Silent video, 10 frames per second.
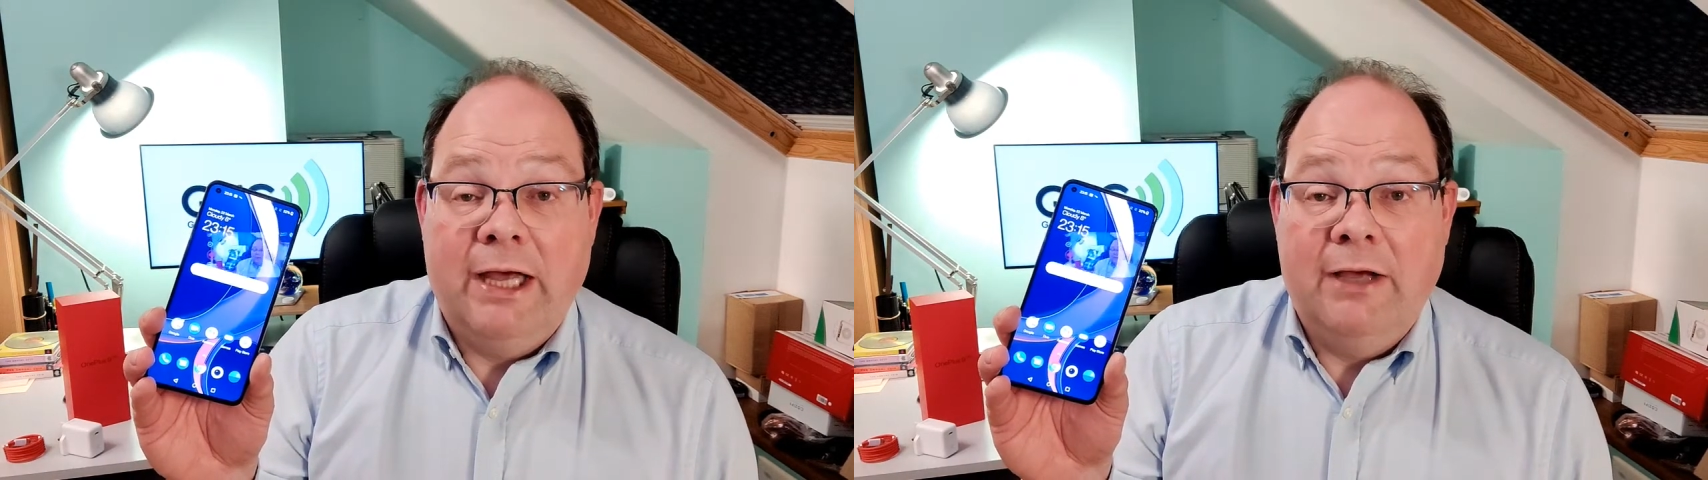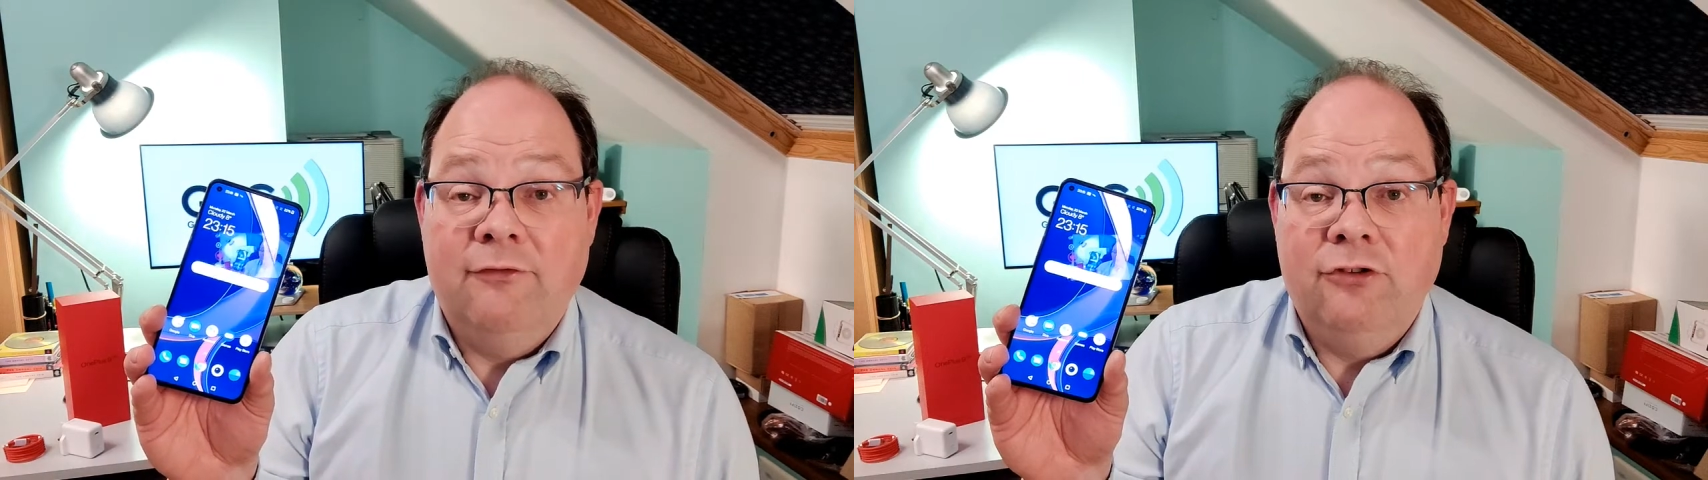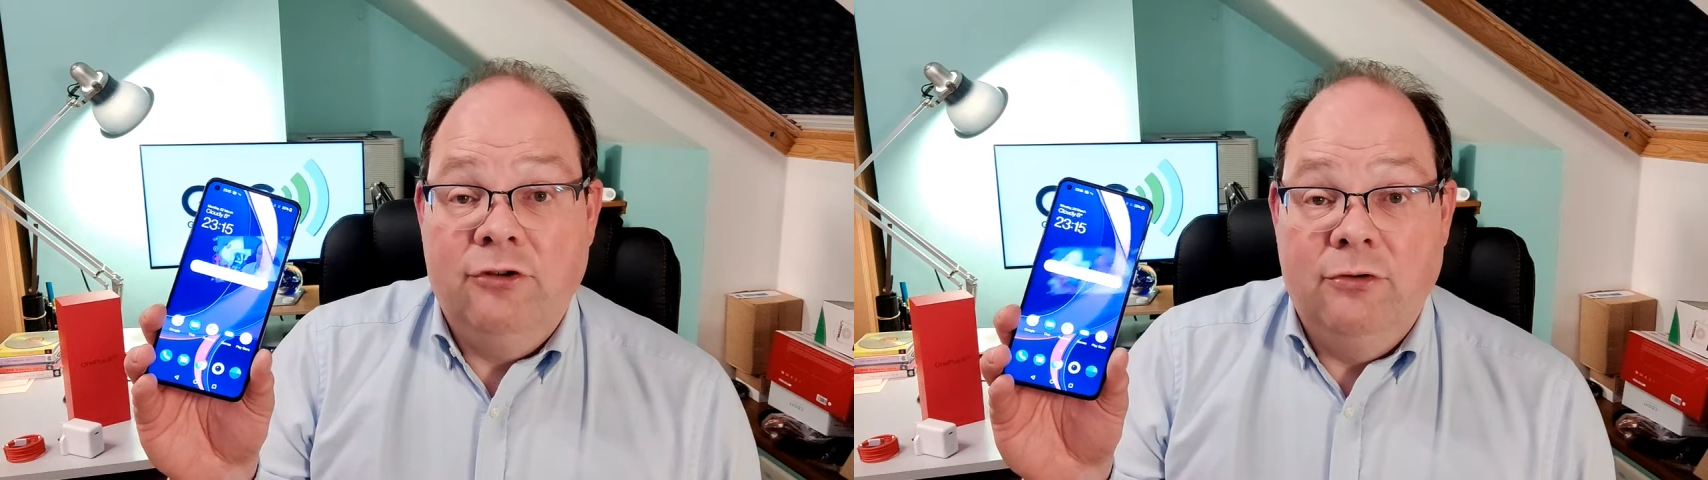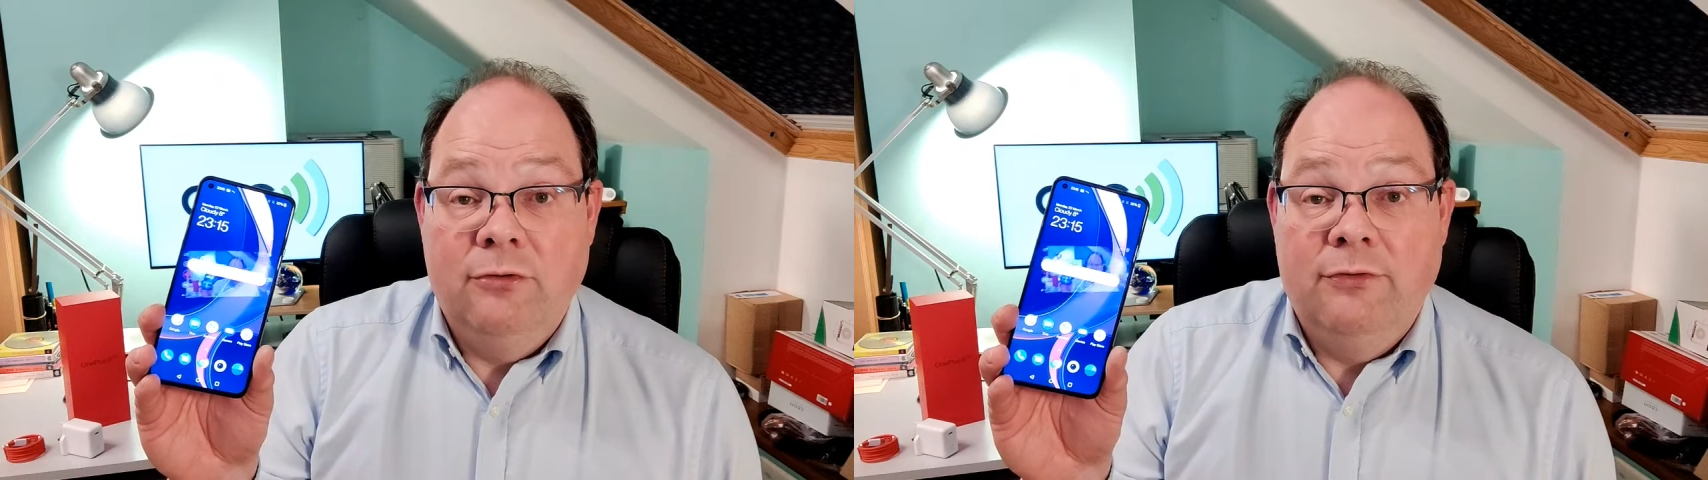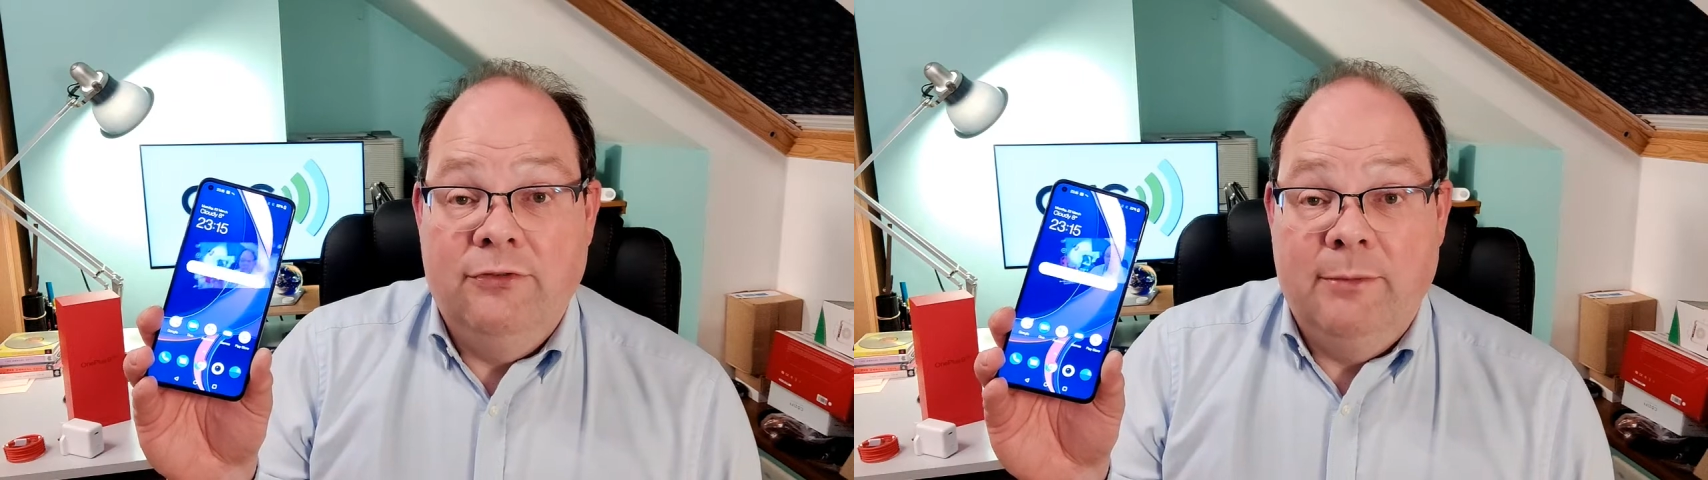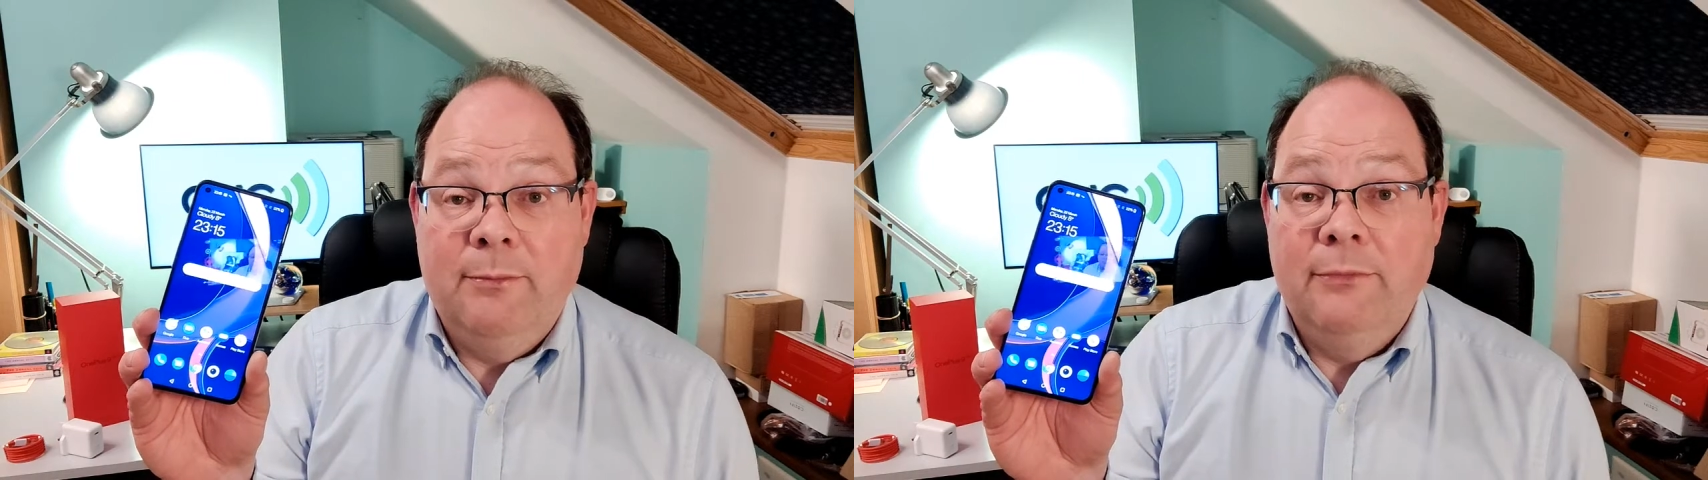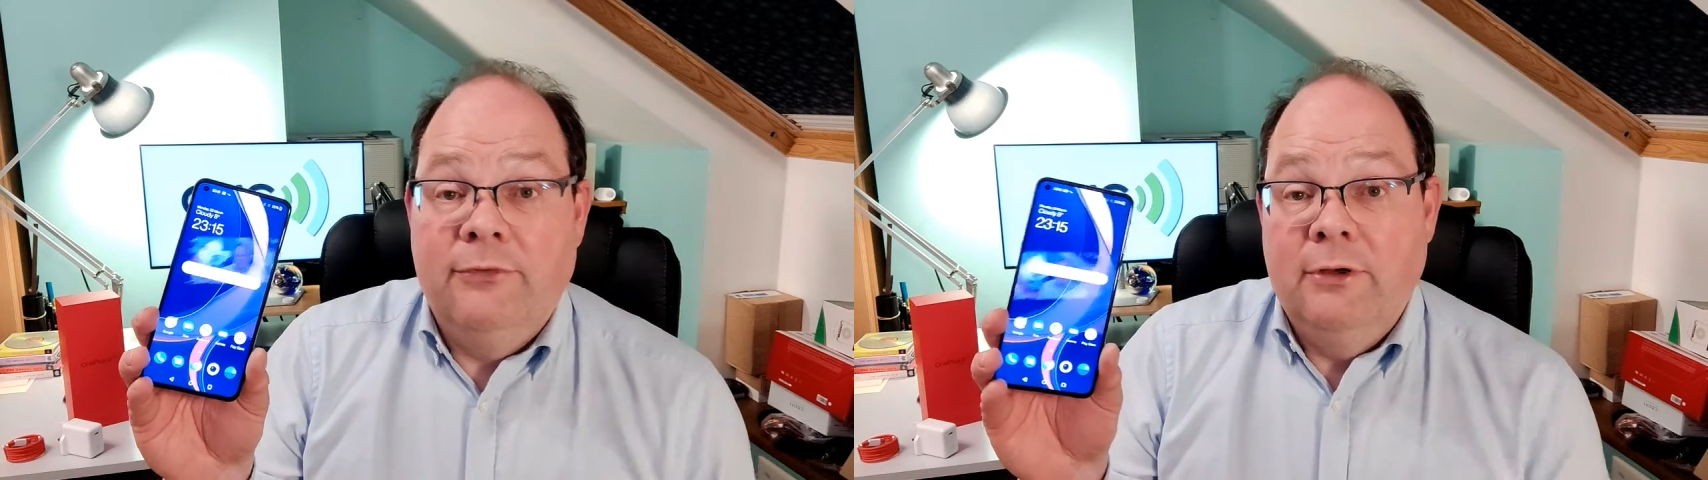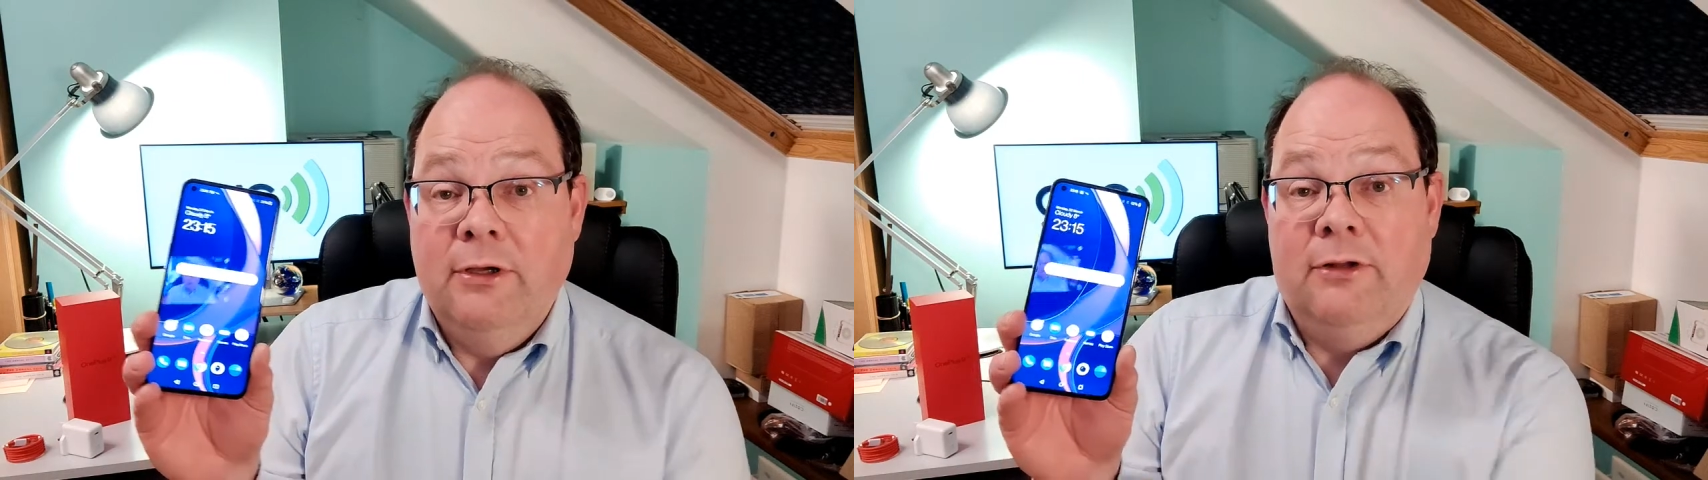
have two SIMs.